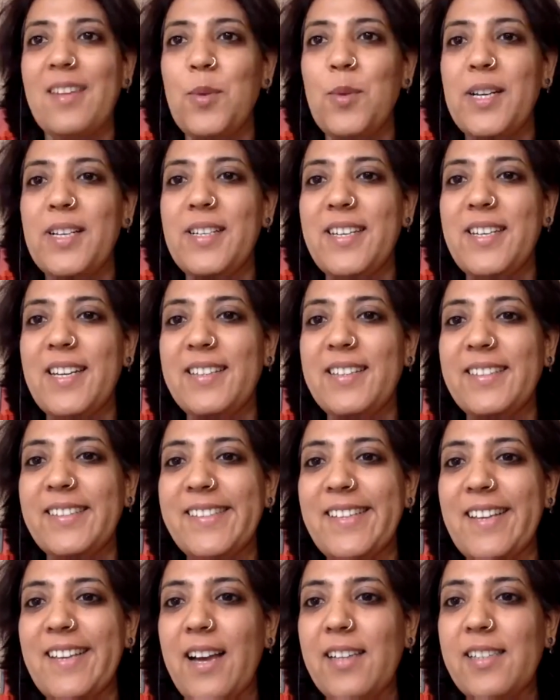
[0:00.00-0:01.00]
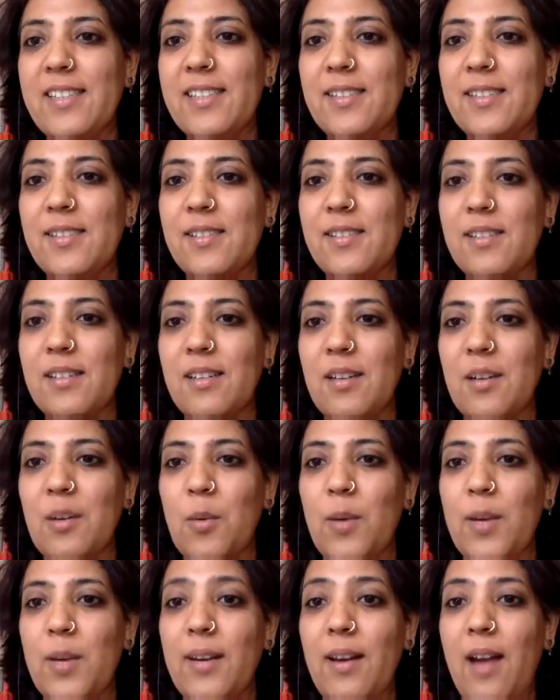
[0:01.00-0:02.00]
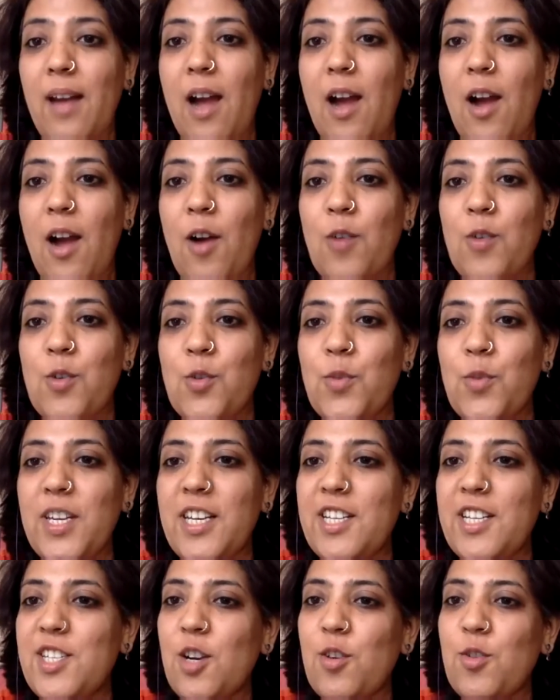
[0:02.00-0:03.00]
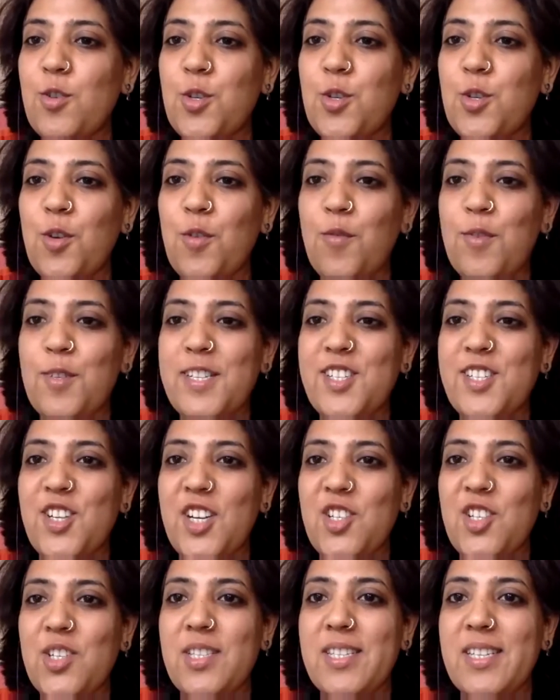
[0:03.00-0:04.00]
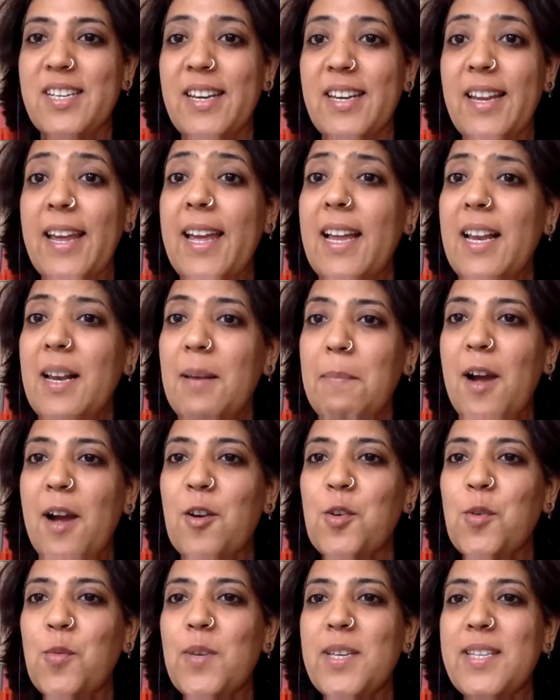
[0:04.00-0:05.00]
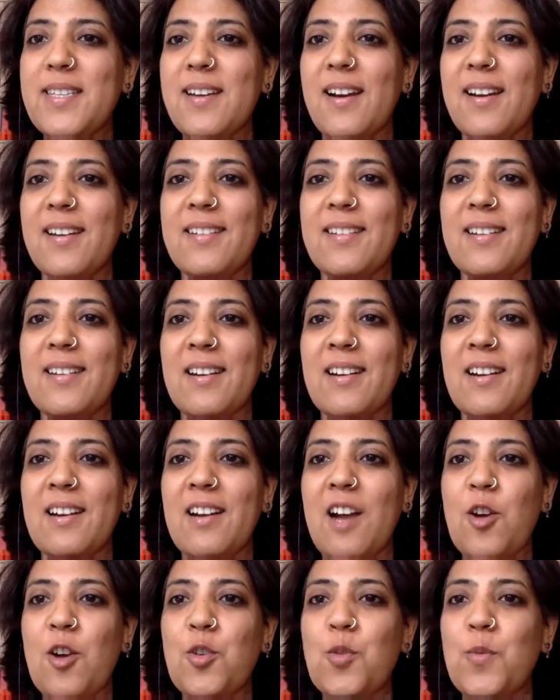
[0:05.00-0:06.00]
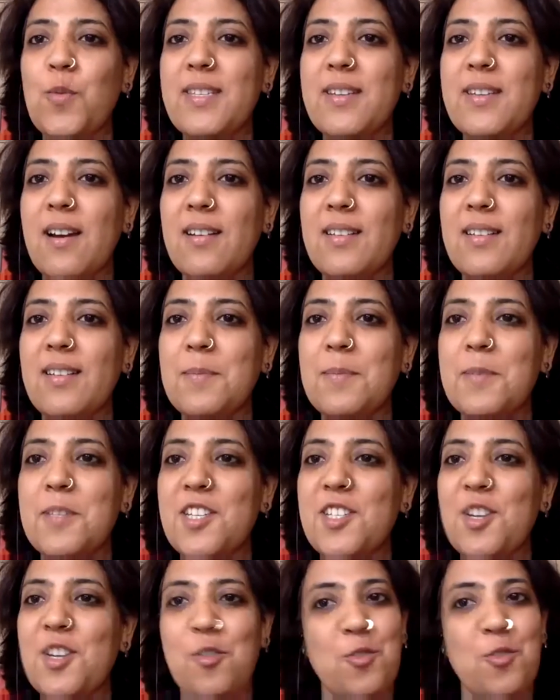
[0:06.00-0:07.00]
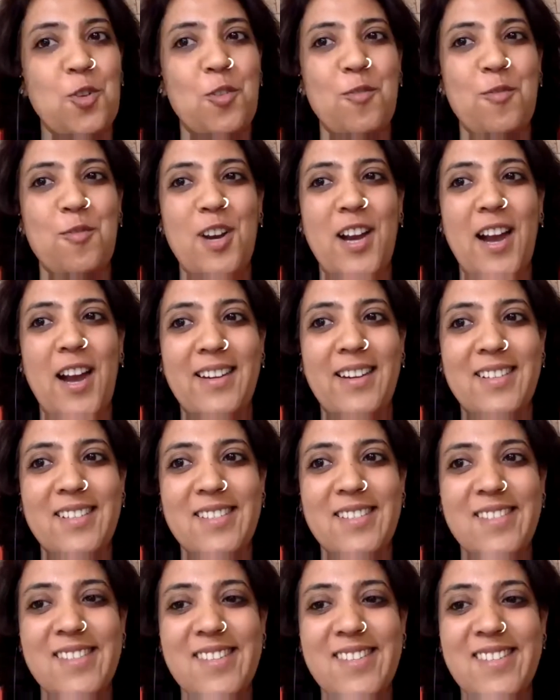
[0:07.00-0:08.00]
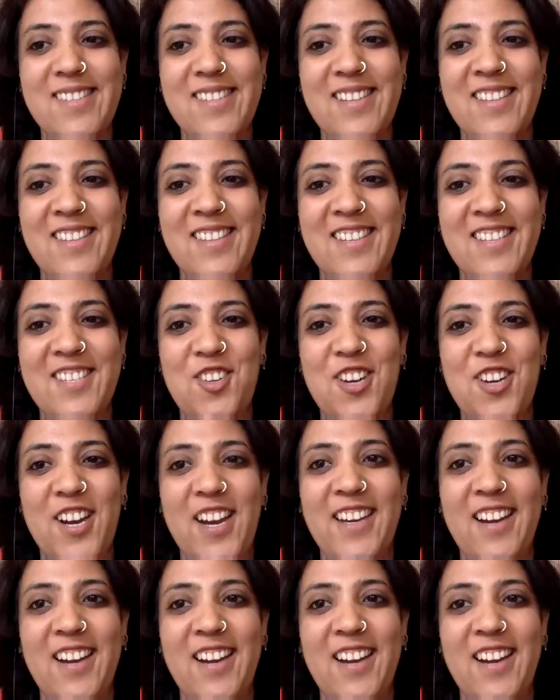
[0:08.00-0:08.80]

we'll take this last one. How do we reach out to you for suggestions and help? do we startups reach out to you for guidance in these trying